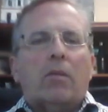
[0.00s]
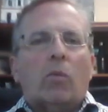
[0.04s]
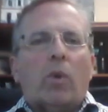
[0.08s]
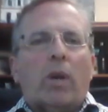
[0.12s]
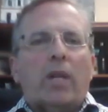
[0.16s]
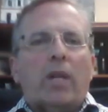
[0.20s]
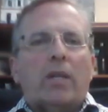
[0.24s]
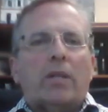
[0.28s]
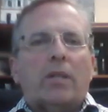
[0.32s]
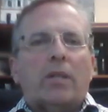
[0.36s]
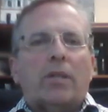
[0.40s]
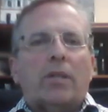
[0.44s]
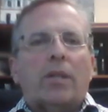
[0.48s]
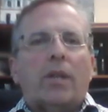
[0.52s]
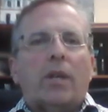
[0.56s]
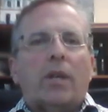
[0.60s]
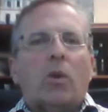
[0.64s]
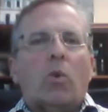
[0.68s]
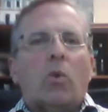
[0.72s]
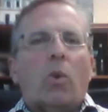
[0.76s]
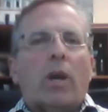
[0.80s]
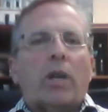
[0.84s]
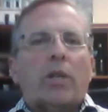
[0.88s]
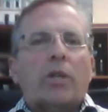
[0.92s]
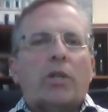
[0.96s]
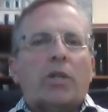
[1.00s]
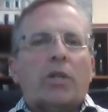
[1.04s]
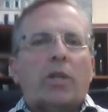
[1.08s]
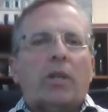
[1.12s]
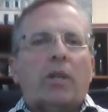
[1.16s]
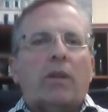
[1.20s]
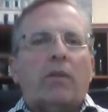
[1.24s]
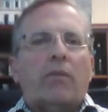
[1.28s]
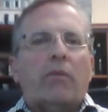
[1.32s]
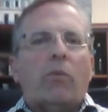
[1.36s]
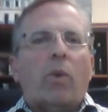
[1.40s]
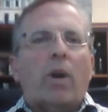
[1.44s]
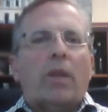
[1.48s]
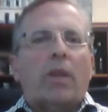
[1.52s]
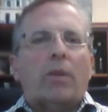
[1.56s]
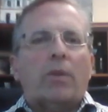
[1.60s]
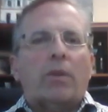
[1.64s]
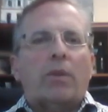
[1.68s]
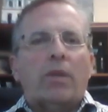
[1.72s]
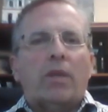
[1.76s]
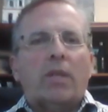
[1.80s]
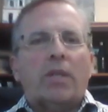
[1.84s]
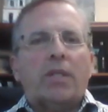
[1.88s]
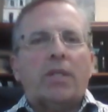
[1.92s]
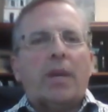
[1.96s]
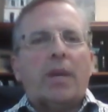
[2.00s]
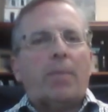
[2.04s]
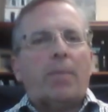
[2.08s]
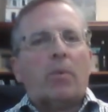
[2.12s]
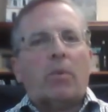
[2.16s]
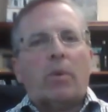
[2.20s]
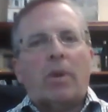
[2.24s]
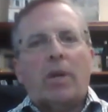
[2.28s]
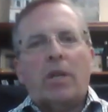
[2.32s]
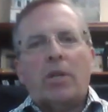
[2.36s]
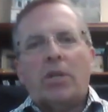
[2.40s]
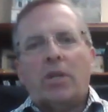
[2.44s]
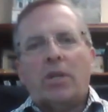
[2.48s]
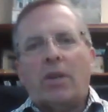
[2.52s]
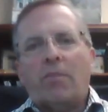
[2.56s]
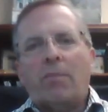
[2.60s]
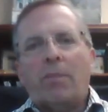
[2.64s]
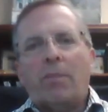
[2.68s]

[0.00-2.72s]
raises the question of whether the separation